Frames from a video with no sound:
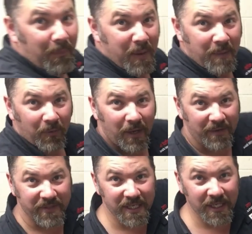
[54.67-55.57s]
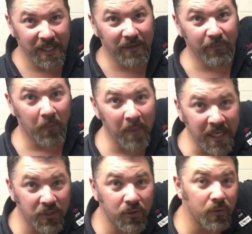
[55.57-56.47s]
that people have sent in for
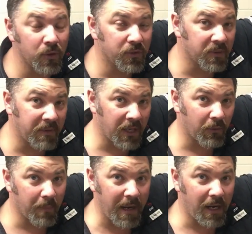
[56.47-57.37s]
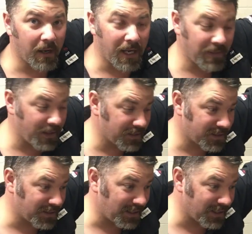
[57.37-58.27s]
me to do some gear repair. And this
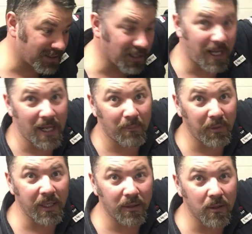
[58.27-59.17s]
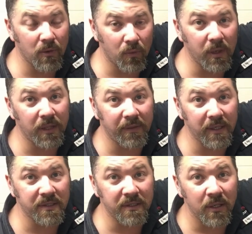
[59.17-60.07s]
is going to kind of play along with
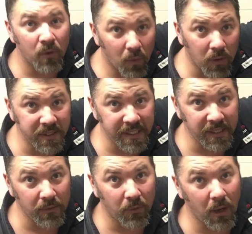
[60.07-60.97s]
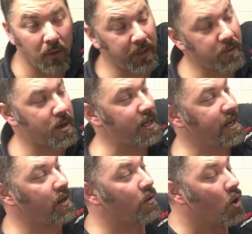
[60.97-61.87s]
this quarantine that we're all in right
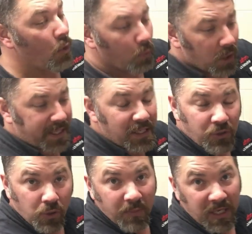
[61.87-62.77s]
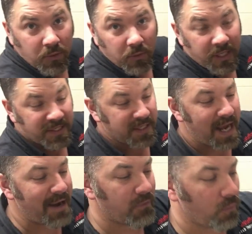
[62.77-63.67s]
now. What can you be doing as a
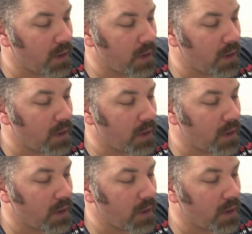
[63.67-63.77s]
diver?